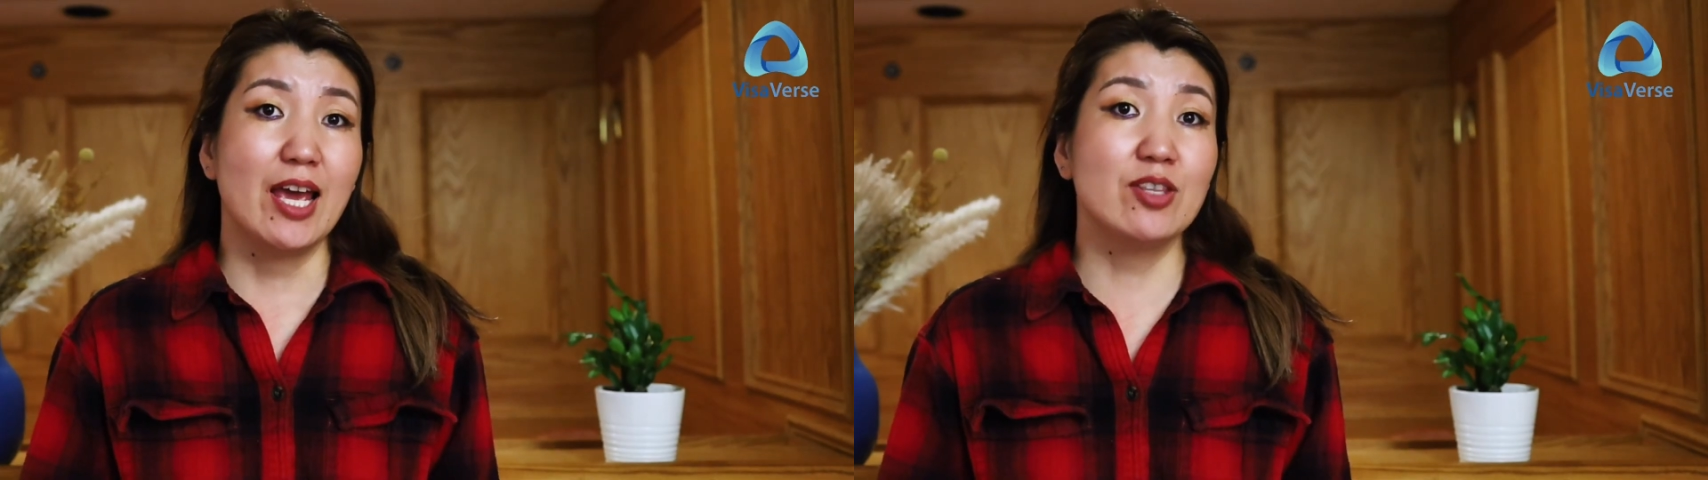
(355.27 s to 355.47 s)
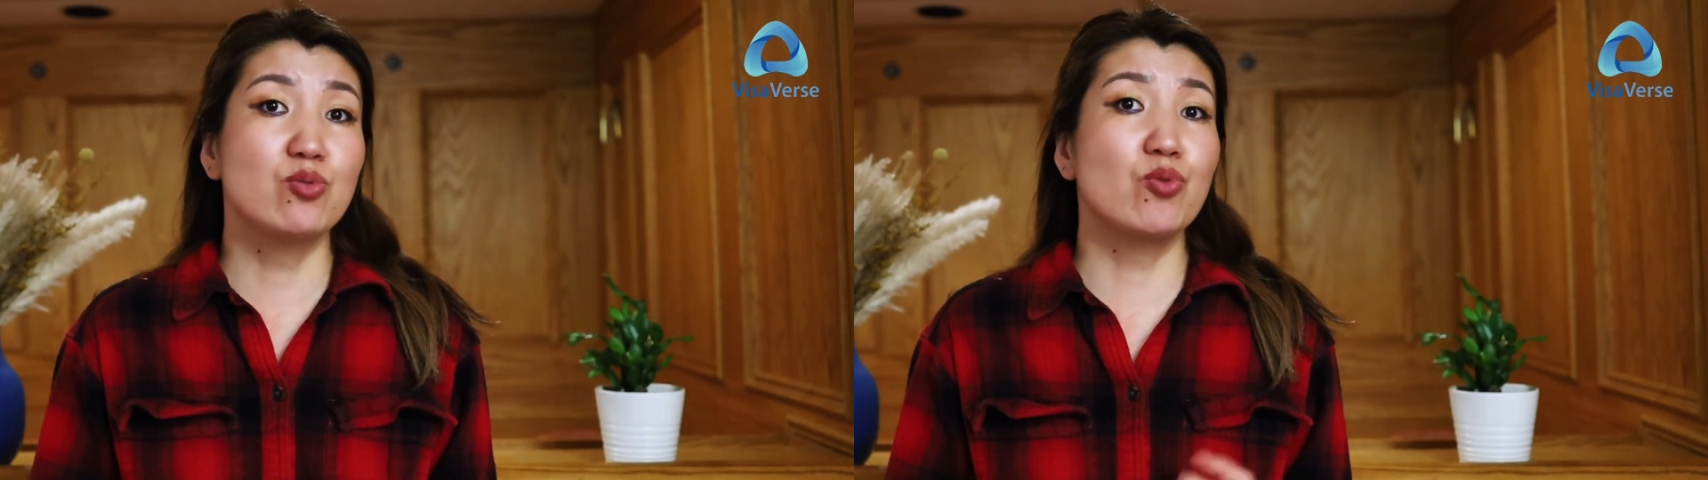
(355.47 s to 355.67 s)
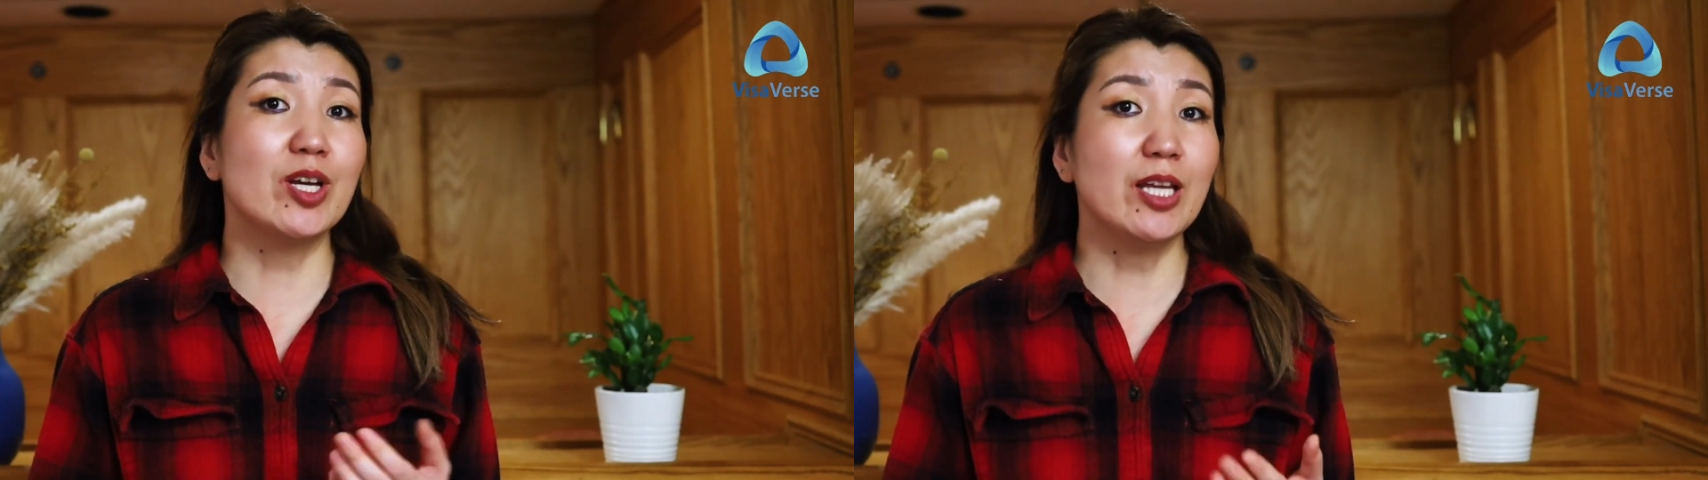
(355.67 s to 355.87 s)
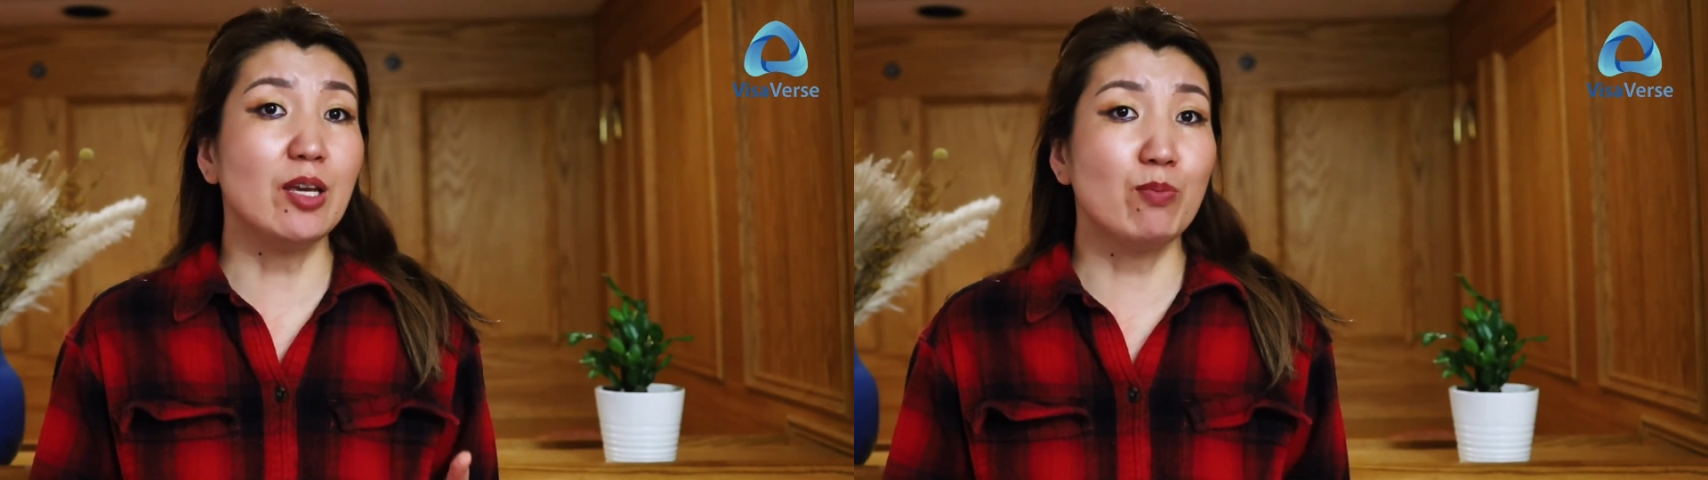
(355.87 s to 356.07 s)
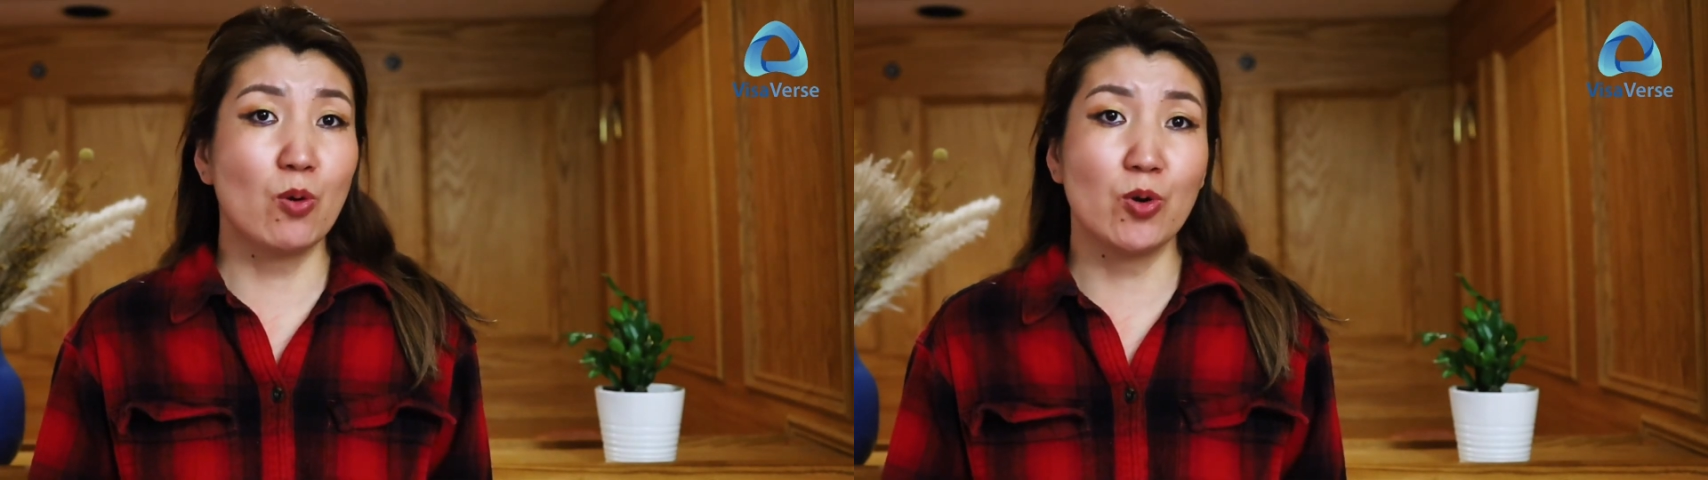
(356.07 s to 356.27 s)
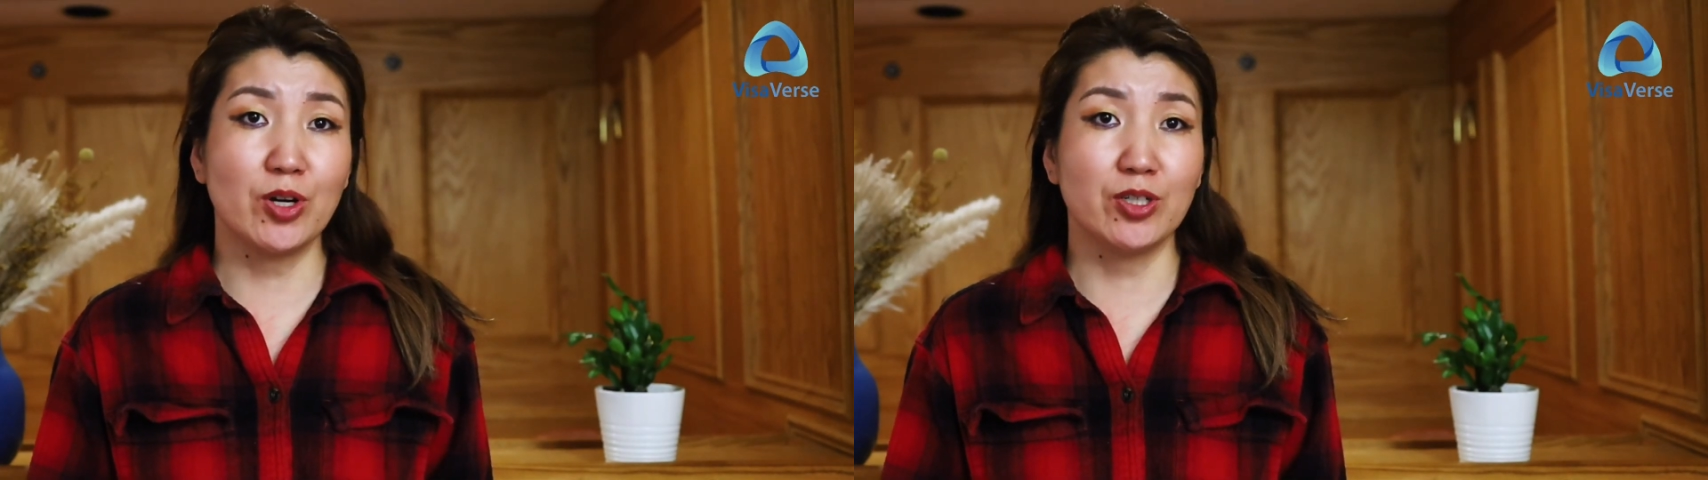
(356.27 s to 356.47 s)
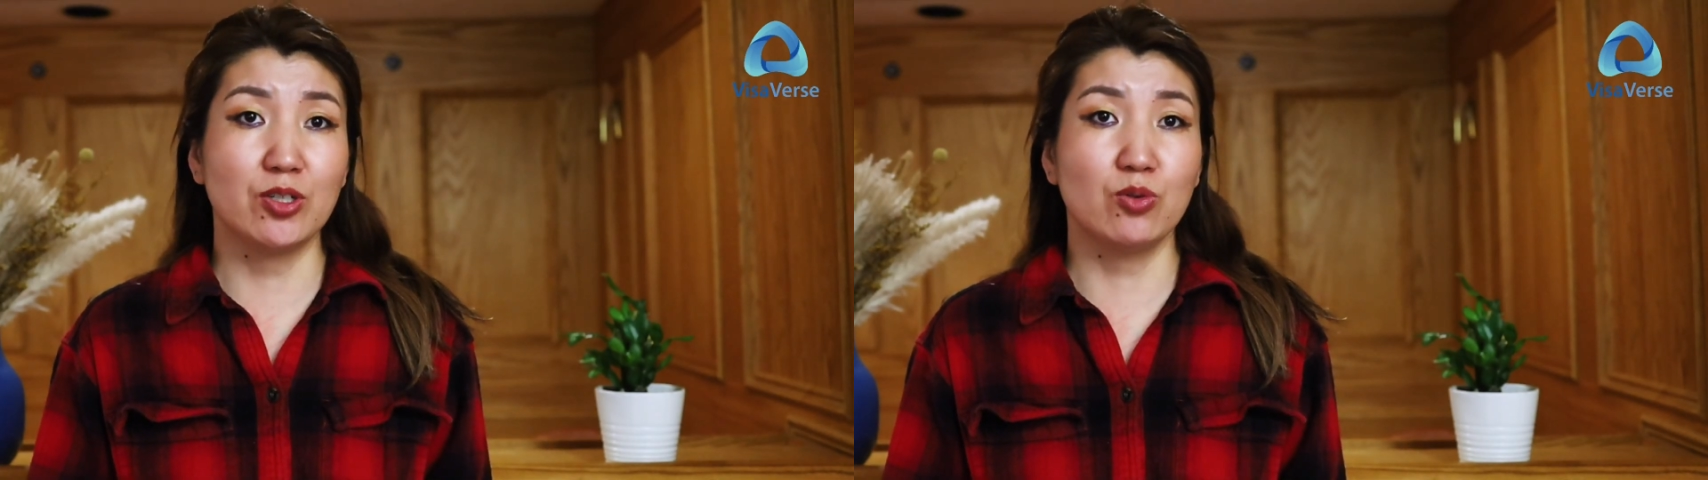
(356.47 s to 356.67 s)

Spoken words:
It's really important